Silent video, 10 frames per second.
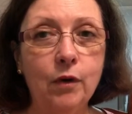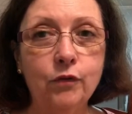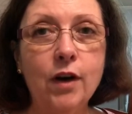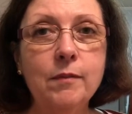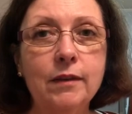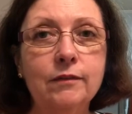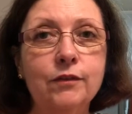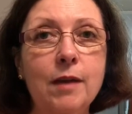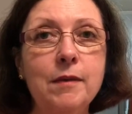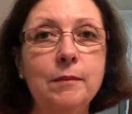frame
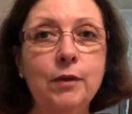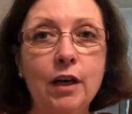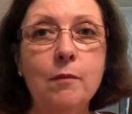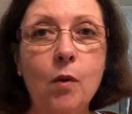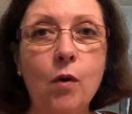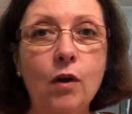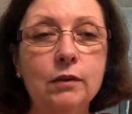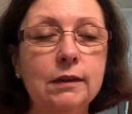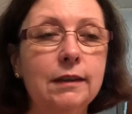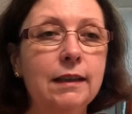it and put it on my
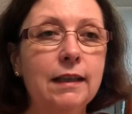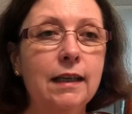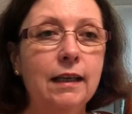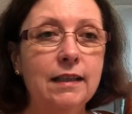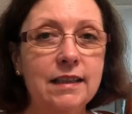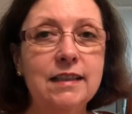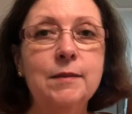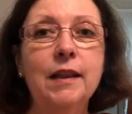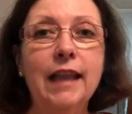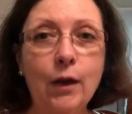wall, because
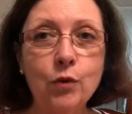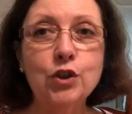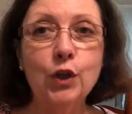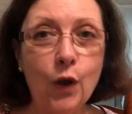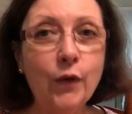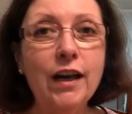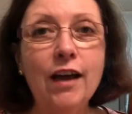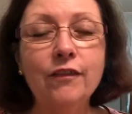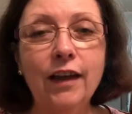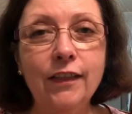it's languished long
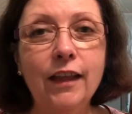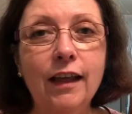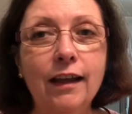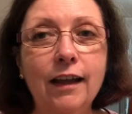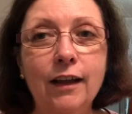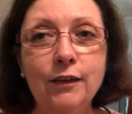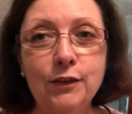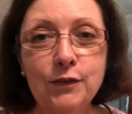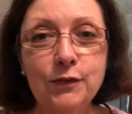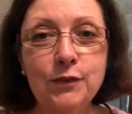enough in the
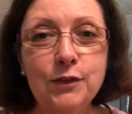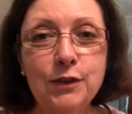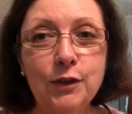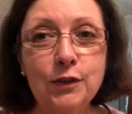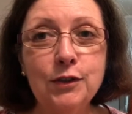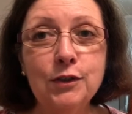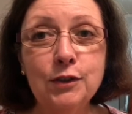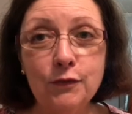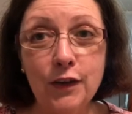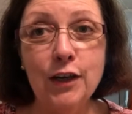to
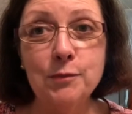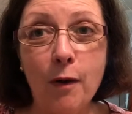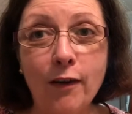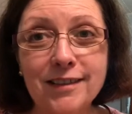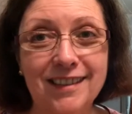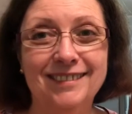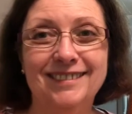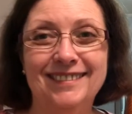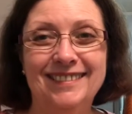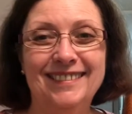finish box.
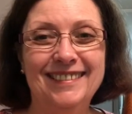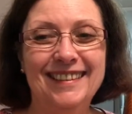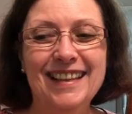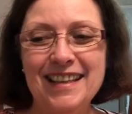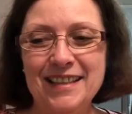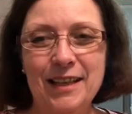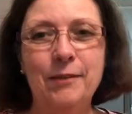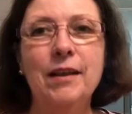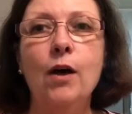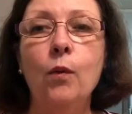So,
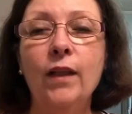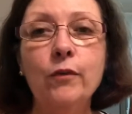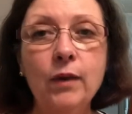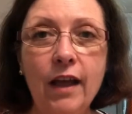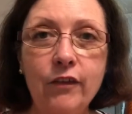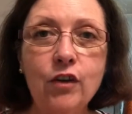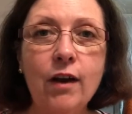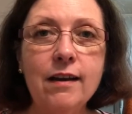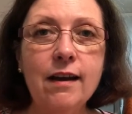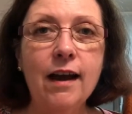well, everyone have a
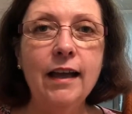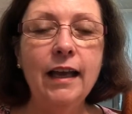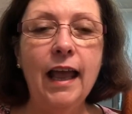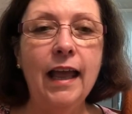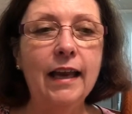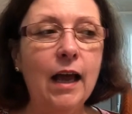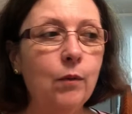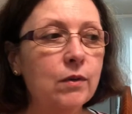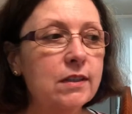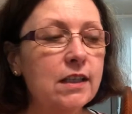great night, and I
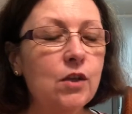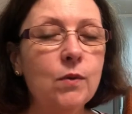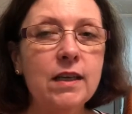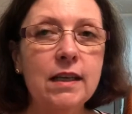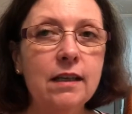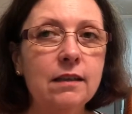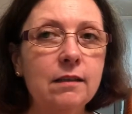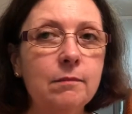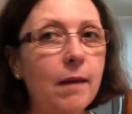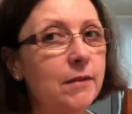will see you
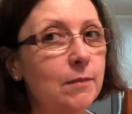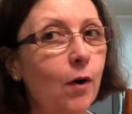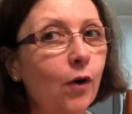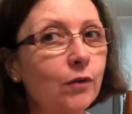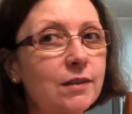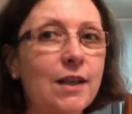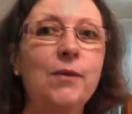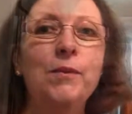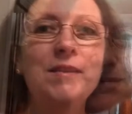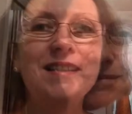again maybe tomorrow. So
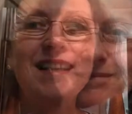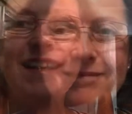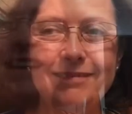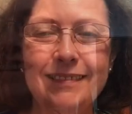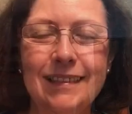we'll see.